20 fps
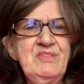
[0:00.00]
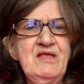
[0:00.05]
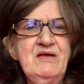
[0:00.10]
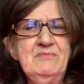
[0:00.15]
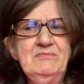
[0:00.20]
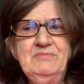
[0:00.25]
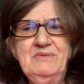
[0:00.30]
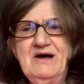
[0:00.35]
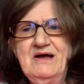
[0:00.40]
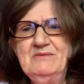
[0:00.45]

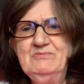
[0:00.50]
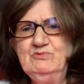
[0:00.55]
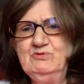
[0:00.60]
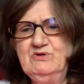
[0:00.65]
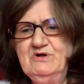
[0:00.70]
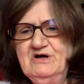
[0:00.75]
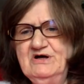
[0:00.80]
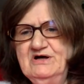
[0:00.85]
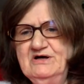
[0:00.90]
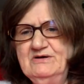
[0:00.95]
Bible
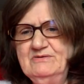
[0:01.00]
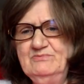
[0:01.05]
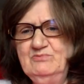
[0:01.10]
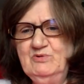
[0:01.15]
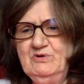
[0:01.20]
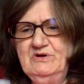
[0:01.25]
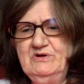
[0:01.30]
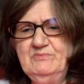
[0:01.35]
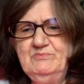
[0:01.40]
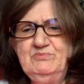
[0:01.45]
Hub,
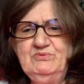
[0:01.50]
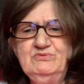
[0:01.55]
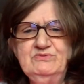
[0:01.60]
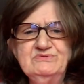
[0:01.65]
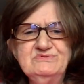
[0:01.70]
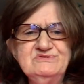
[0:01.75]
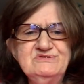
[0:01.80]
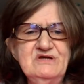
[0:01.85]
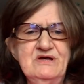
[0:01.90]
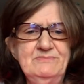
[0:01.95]
what it
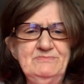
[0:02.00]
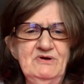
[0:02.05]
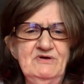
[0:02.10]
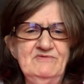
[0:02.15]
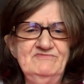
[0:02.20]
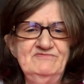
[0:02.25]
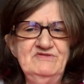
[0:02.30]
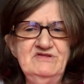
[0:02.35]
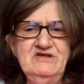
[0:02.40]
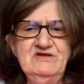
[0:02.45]
pulls up
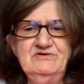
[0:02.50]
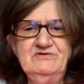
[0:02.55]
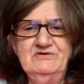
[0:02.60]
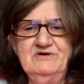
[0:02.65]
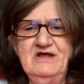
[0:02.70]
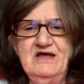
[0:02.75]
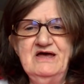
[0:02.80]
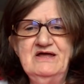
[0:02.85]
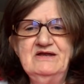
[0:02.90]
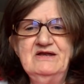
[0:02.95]
off the
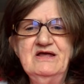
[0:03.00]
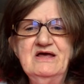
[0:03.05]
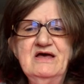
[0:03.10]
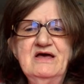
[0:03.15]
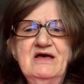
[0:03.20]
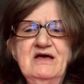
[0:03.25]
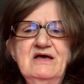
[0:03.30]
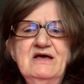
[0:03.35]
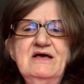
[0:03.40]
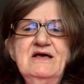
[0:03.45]
internet.
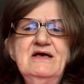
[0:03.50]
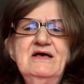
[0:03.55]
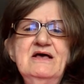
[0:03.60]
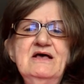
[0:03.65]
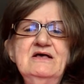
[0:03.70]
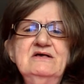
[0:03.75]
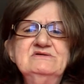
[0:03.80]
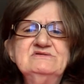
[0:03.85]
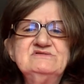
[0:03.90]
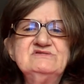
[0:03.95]

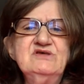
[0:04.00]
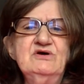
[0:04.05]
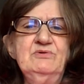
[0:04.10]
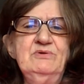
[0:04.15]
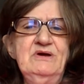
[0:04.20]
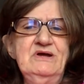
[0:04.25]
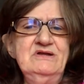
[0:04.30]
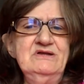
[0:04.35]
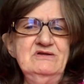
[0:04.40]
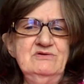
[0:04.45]
So
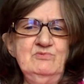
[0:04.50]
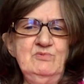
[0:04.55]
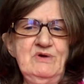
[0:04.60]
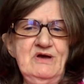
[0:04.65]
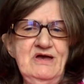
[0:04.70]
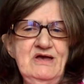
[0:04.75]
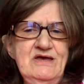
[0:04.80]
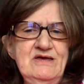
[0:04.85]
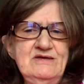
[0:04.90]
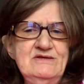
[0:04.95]

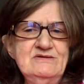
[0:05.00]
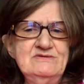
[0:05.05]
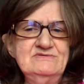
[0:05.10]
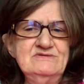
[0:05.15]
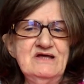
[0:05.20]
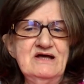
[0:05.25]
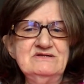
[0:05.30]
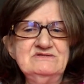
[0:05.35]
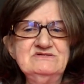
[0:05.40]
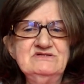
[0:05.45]
anyway,
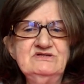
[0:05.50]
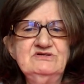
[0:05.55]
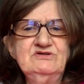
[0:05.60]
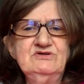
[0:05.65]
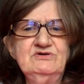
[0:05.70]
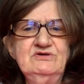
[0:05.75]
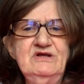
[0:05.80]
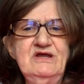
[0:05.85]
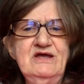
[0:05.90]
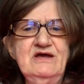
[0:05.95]
that's a
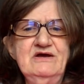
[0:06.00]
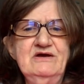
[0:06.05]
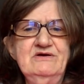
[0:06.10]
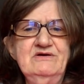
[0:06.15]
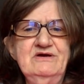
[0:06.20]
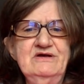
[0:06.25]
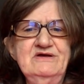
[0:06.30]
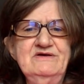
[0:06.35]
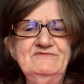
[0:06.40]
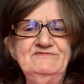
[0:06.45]
good
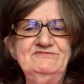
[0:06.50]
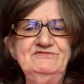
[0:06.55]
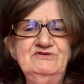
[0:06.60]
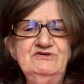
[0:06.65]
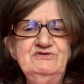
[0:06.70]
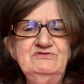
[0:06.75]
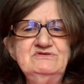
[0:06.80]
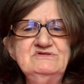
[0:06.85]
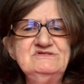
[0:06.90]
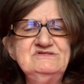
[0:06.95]
area for
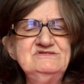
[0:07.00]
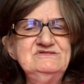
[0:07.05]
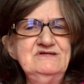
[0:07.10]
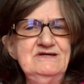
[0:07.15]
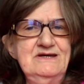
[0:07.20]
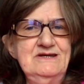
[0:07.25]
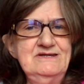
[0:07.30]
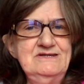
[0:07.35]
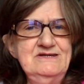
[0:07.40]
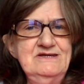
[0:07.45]
you to
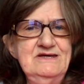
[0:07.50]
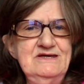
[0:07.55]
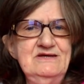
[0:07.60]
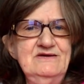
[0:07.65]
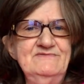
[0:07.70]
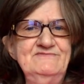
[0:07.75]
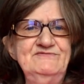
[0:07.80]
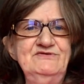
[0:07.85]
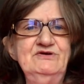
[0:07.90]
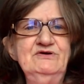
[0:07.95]
study in.
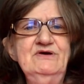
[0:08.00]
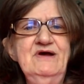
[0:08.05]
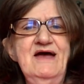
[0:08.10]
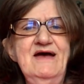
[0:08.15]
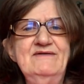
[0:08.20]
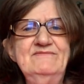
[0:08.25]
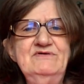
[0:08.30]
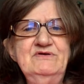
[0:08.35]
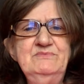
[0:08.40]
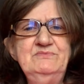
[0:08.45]
If you're
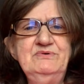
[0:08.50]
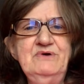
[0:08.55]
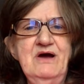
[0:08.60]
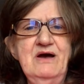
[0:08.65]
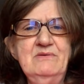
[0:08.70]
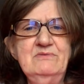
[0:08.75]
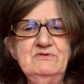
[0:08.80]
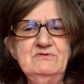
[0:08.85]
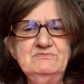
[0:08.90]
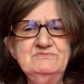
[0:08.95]
having
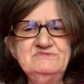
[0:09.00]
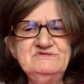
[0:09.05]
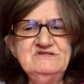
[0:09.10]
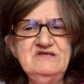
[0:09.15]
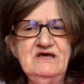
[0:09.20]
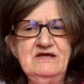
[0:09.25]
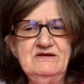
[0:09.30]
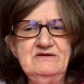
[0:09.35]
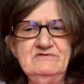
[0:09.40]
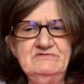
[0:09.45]
problems
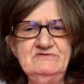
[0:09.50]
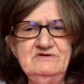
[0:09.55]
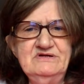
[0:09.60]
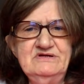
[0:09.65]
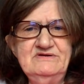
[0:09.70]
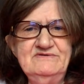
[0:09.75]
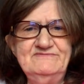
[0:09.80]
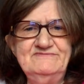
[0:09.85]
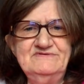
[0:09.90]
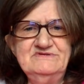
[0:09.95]
getting
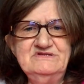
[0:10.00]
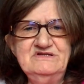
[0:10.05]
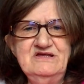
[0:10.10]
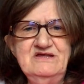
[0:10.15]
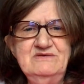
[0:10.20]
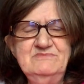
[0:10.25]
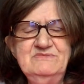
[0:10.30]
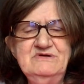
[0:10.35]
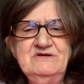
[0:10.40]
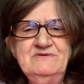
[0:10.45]
rid of a
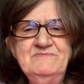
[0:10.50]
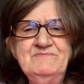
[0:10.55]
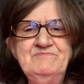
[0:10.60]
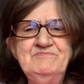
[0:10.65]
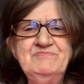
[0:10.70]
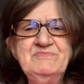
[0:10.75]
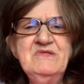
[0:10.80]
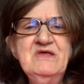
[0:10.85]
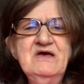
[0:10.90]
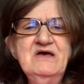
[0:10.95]
demon,
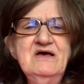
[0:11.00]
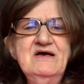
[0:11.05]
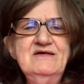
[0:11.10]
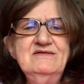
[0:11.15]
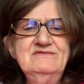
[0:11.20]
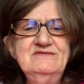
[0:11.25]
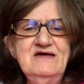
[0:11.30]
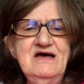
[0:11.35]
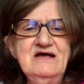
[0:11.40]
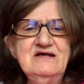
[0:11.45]

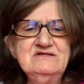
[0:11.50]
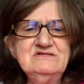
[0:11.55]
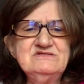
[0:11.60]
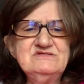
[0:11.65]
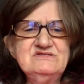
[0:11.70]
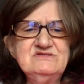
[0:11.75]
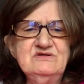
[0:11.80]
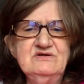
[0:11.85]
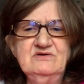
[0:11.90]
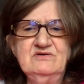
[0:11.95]

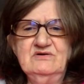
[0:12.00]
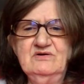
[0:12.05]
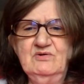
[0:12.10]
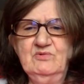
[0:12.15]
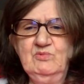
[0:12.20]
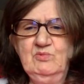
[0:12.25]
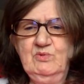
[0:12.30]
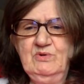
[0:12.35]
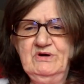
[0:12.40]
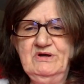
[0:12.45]
that's
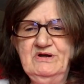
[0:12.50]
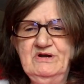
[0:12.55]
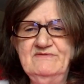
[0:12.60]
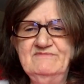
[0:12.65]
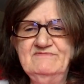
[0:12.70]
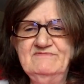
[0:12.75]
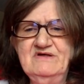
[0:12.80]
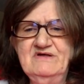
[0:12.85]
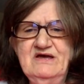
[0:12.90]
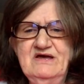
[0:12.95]
one
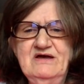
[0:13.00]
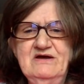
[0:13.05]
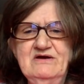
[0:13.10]
of the